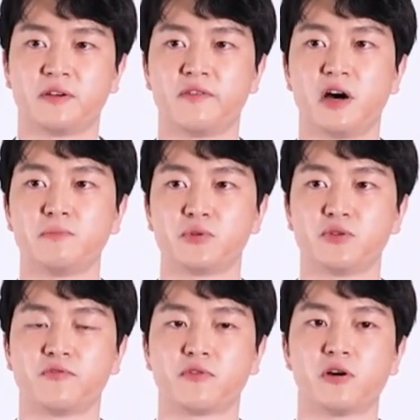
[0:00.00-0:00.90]
of up
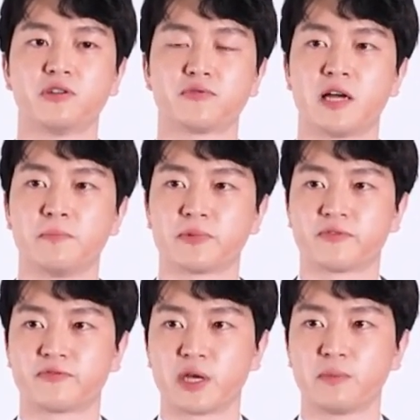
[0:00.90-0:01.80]
to 400 ampere
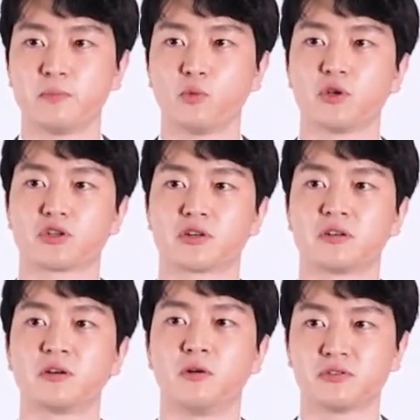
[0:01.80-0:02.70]
frame, which
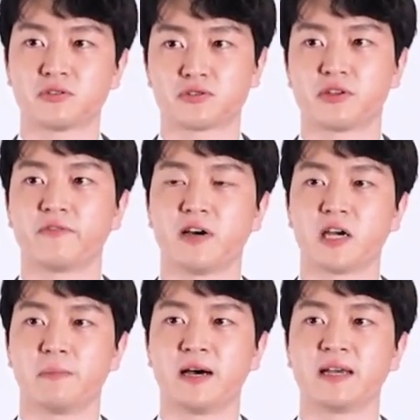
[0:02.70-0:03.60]
are also
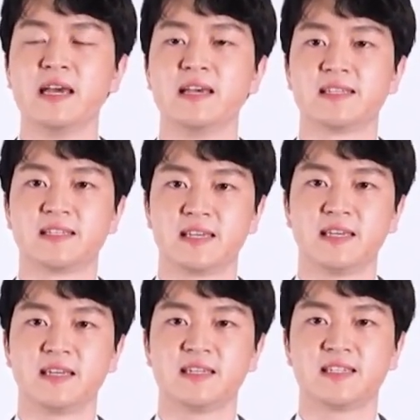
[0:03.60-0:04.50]
certified by
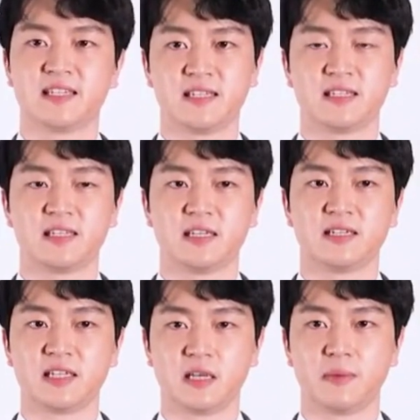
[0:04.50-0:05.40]
CE, CCC,
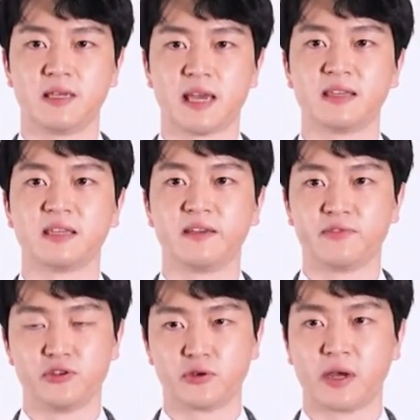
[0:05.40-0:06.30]
CB, and
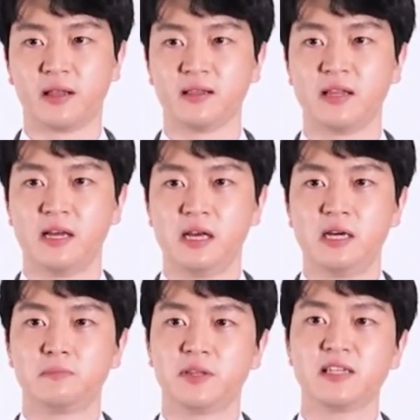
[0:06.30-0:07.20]
even UL.
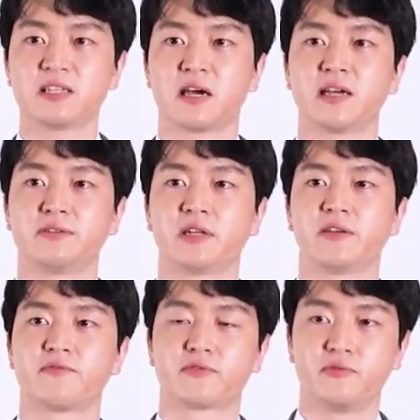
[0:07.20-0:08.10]
Please
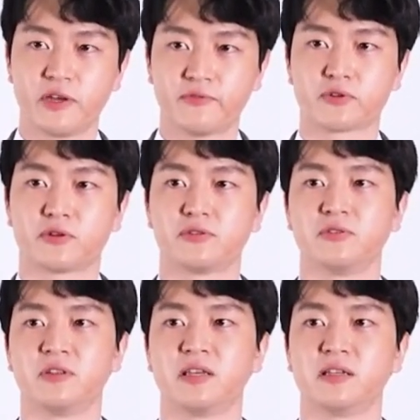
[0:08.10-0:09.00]
kindly refer
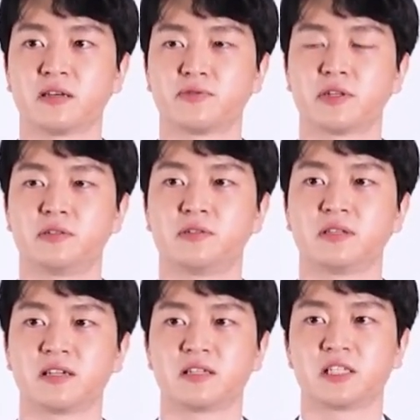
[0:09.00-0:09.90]
to the electrical
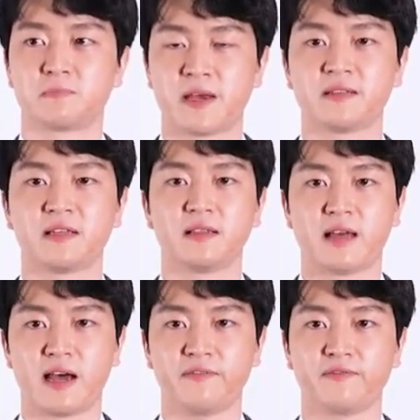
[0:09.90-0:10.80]
expected
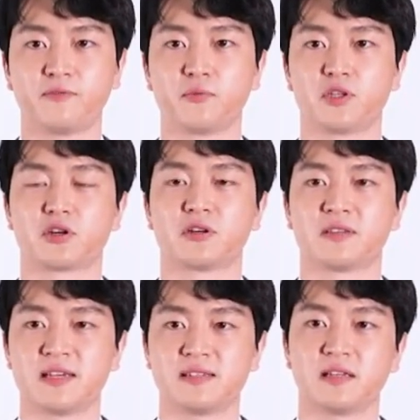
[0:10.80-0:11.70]
life, which are
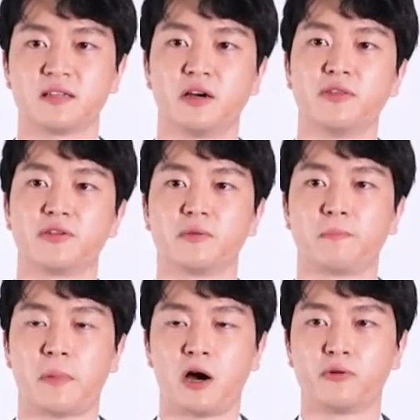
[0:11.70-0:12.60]
tested under
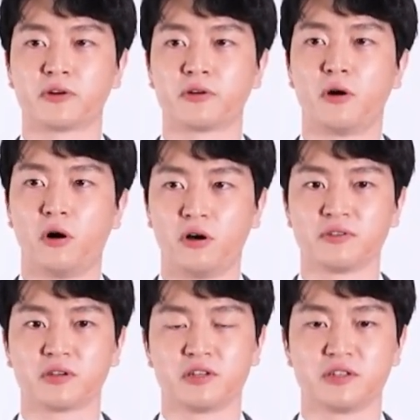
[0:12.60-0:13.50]
power
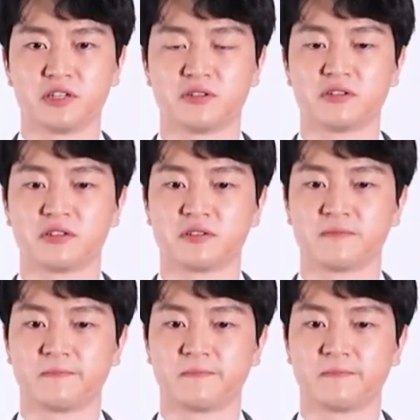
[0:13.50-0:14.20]
on conditions.